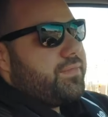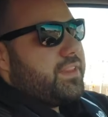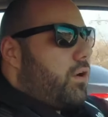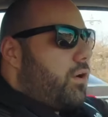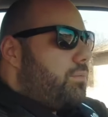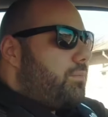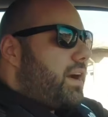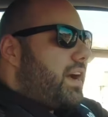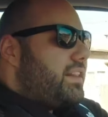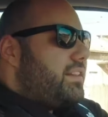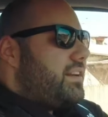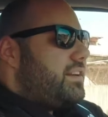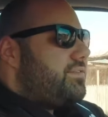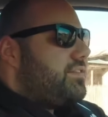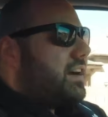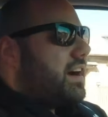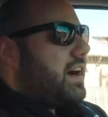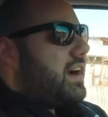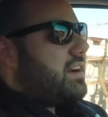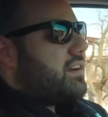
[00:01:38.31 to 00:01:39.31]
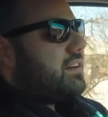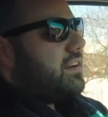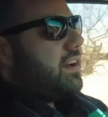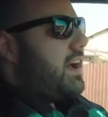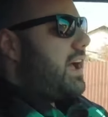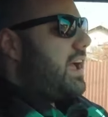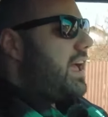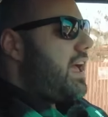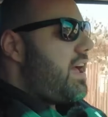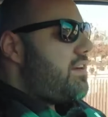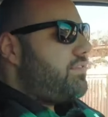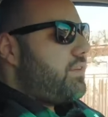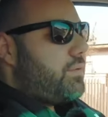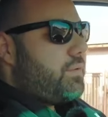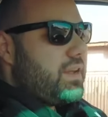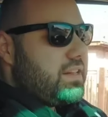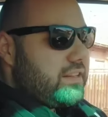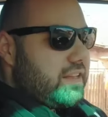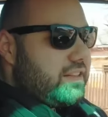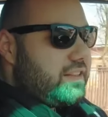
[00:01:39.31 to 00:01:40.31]
On my drift car, I have a
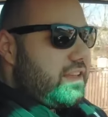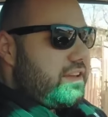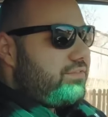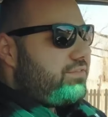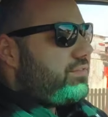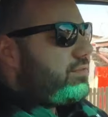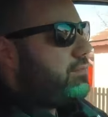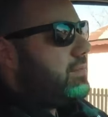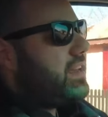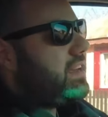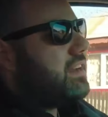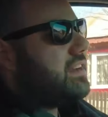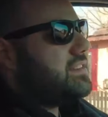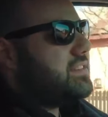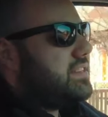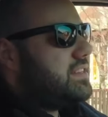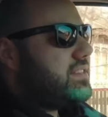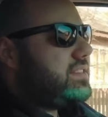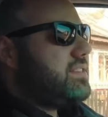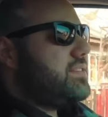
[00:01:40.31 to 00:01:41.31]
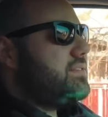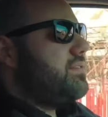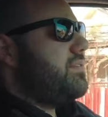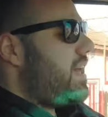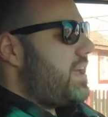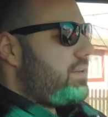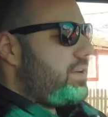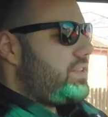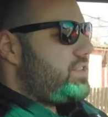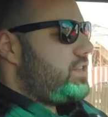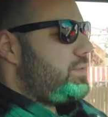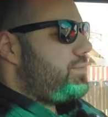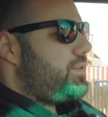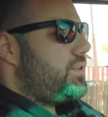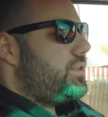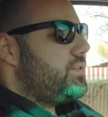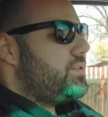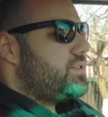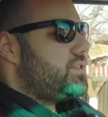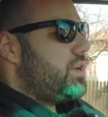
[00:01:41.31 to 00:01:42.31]
welded diff because it's very cheap to
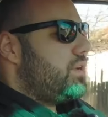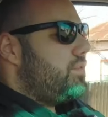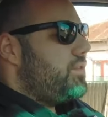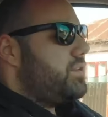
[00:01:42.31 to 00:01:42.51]
do so.